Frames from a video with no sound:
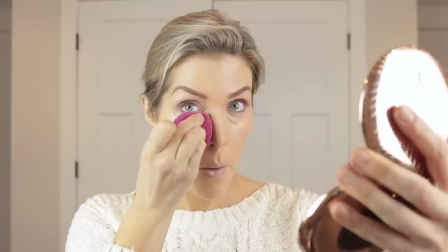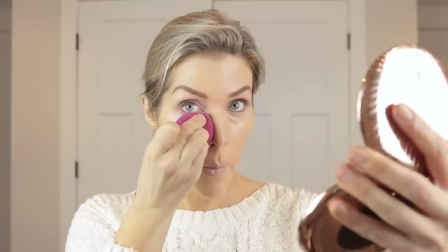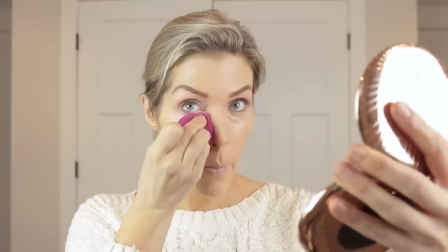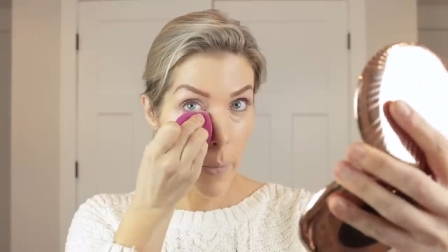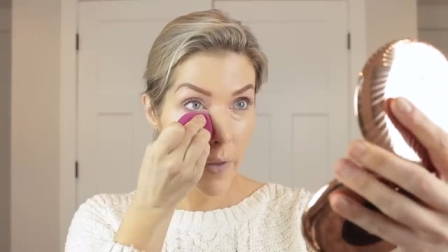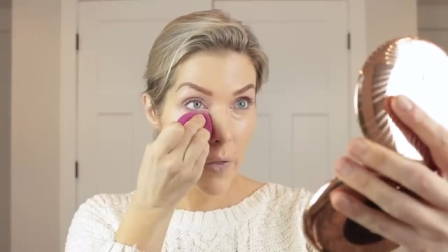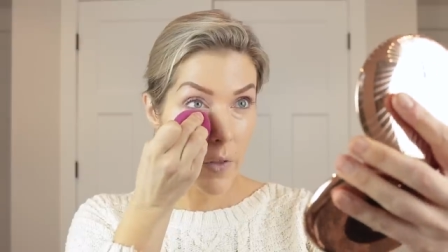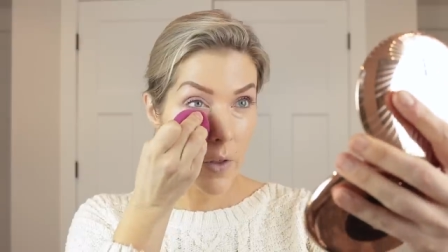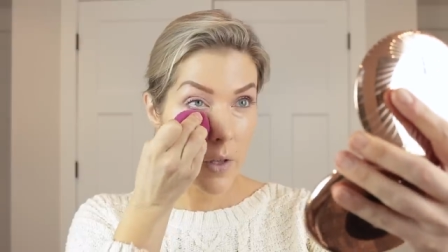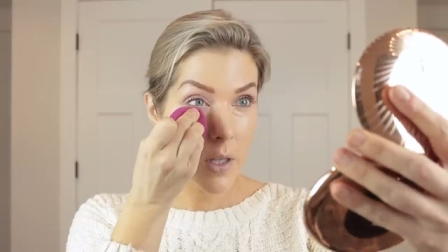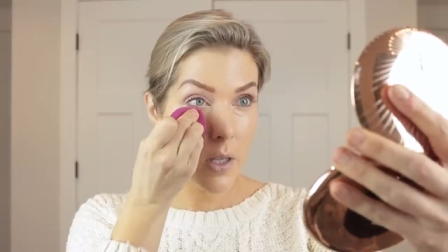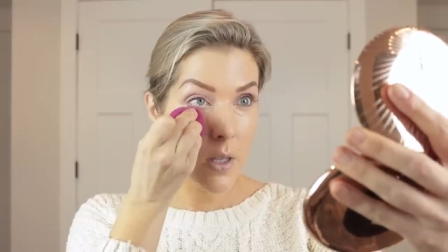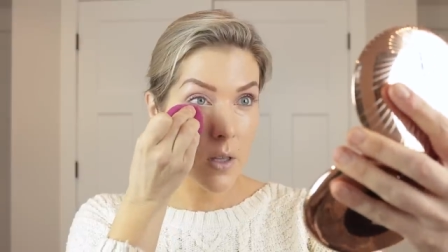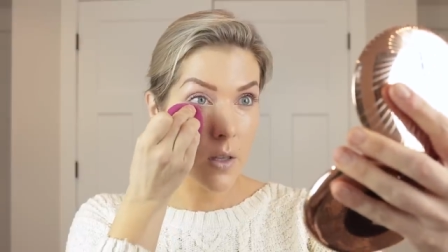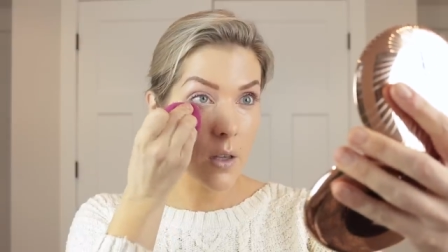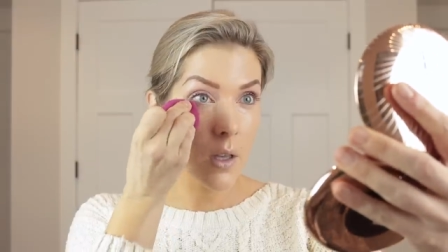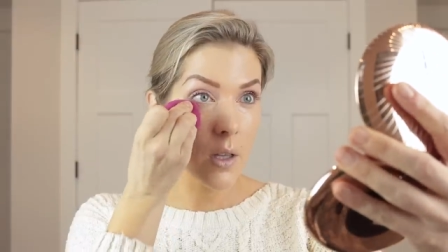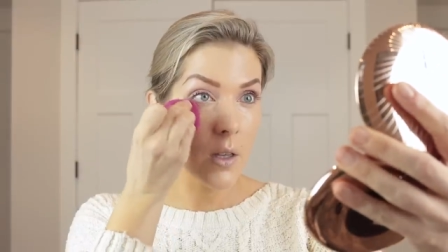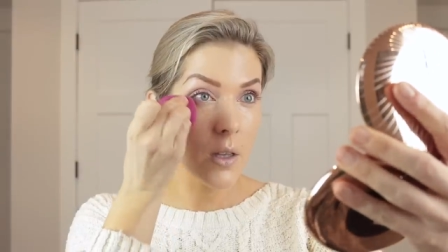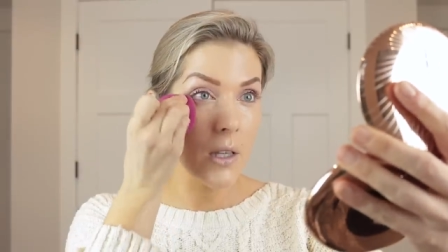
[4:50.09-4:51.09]
But this
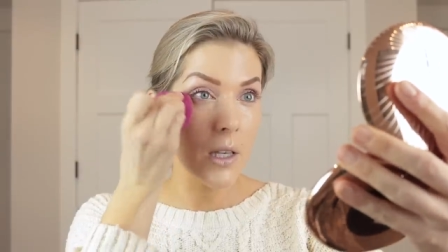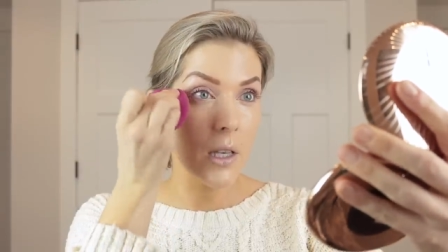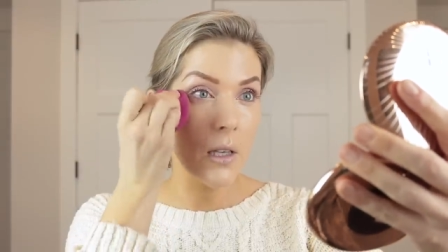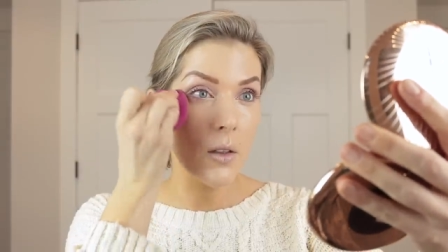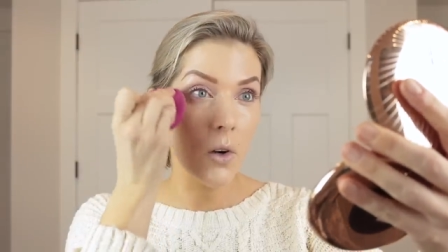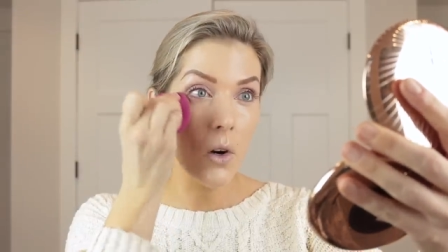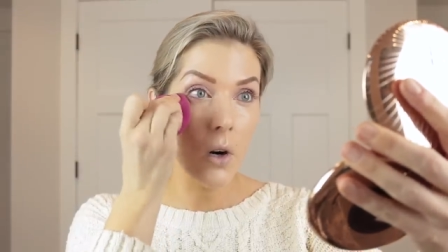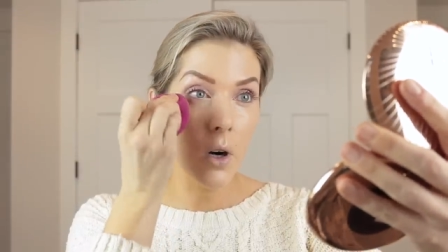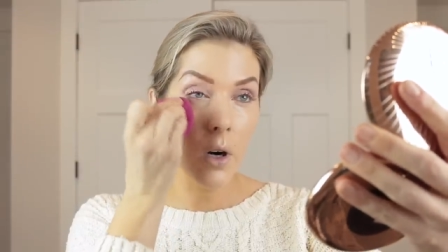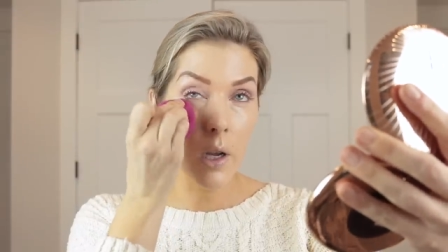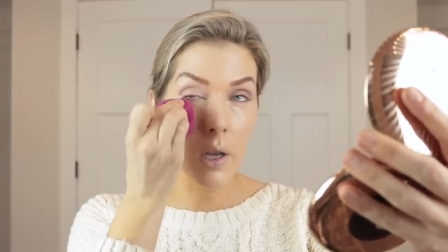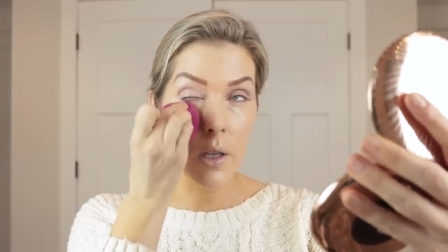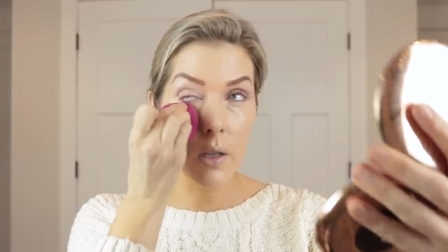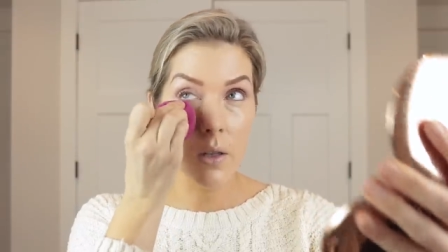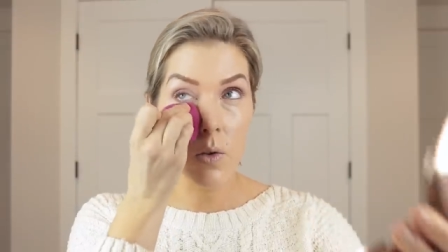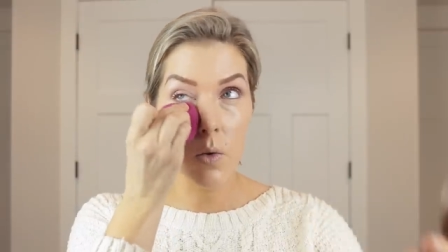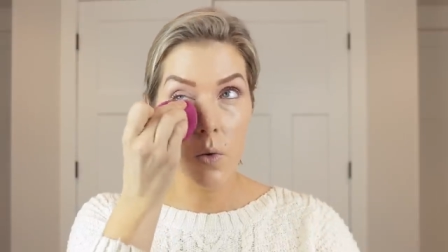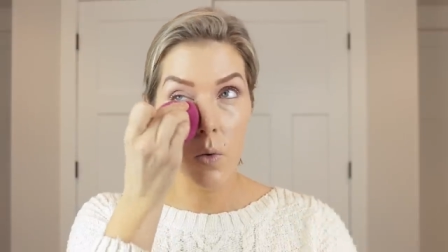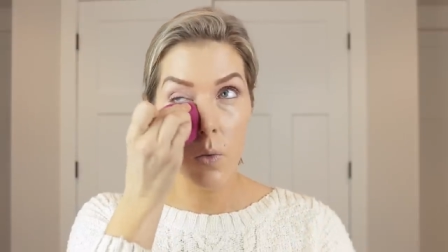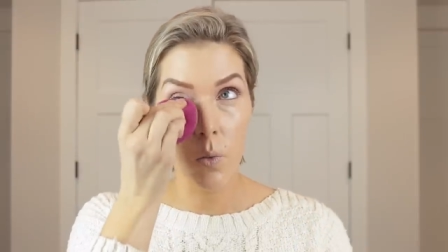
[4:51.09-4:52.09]
concealer
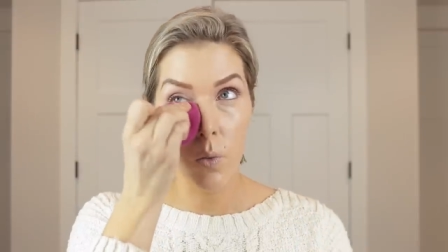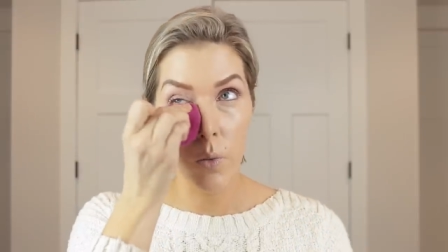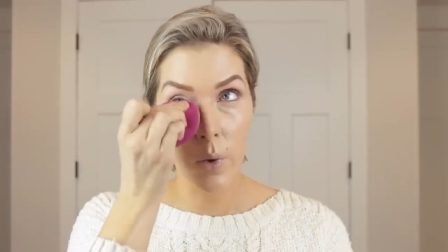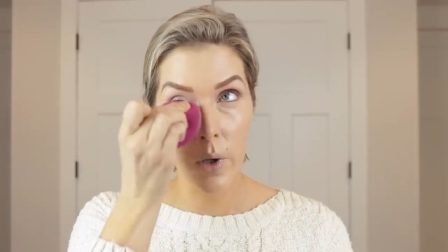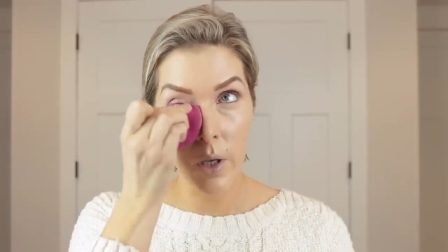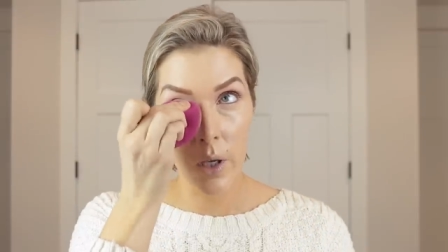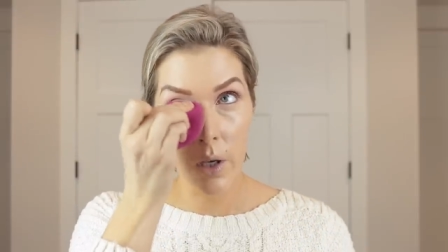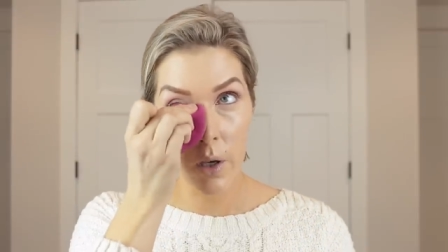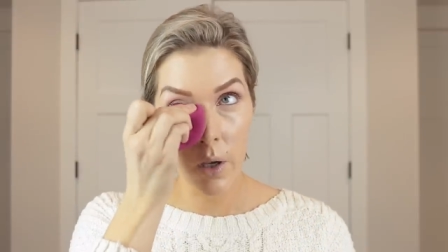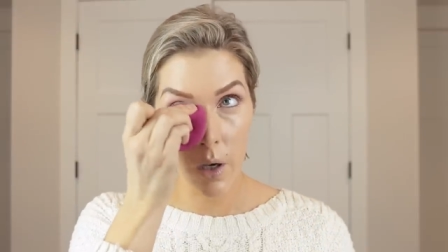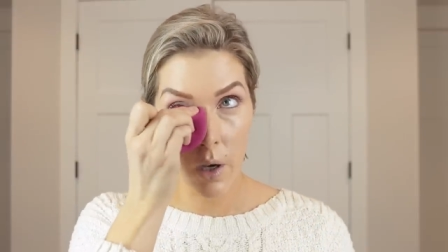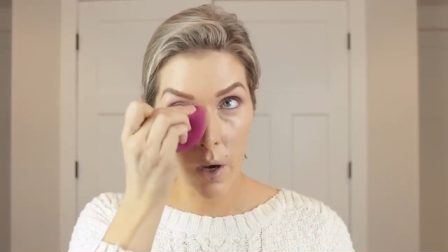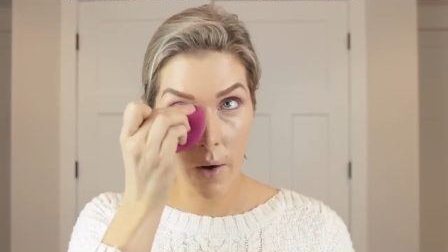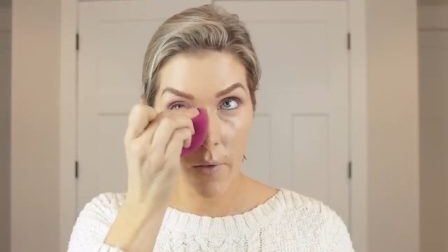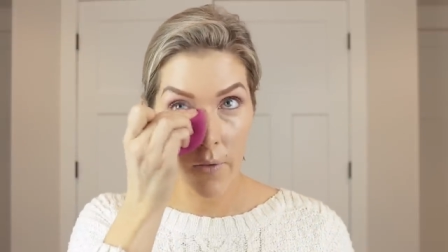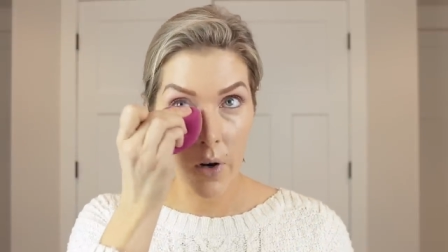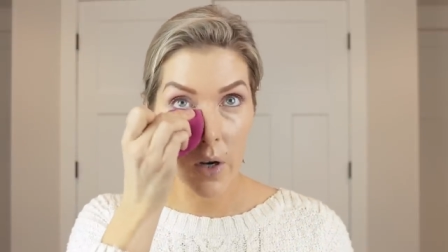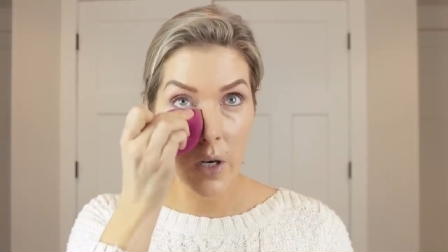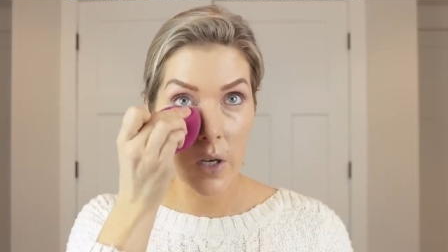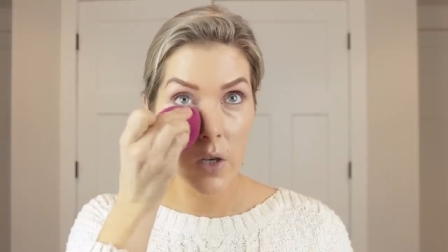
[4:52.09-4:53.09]
is really good
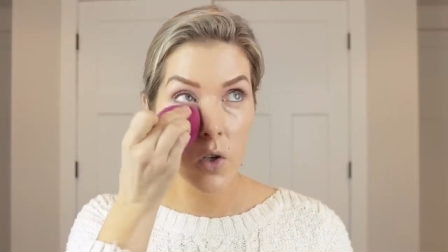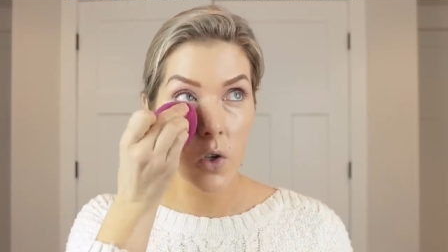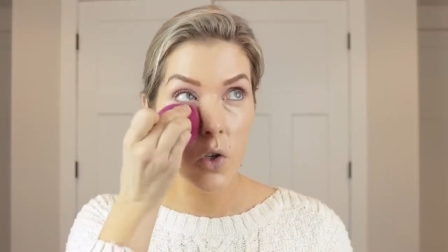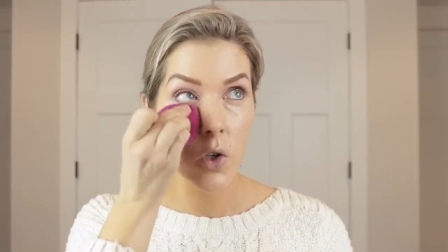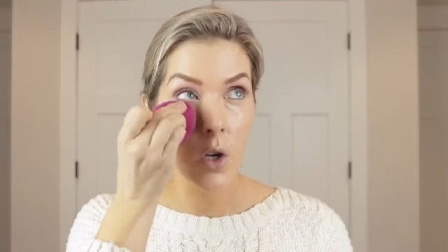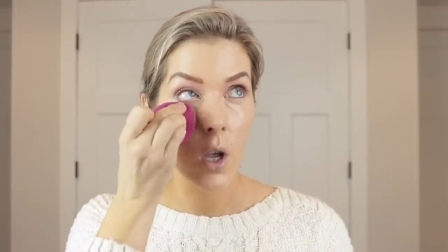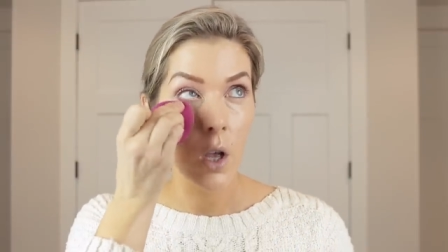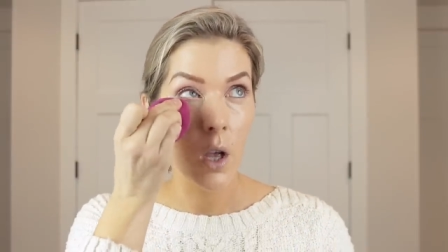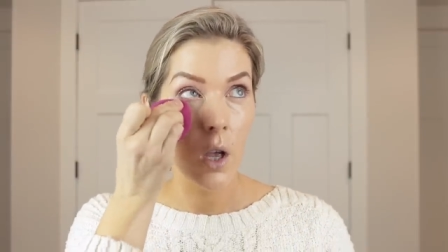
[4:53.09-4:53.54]
coverage,